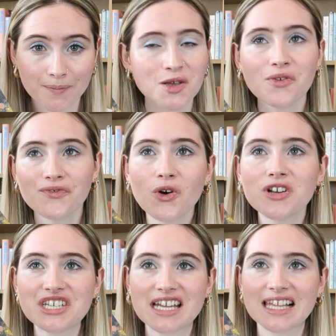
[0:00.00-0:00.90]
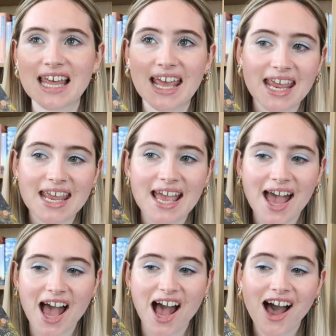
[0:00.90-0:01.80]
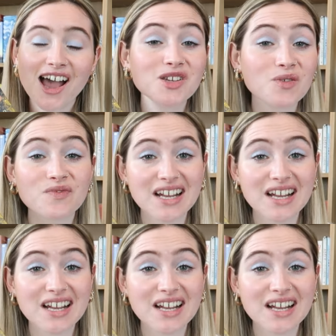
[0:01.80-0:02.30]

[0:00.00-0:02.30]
So unfortunately, I don't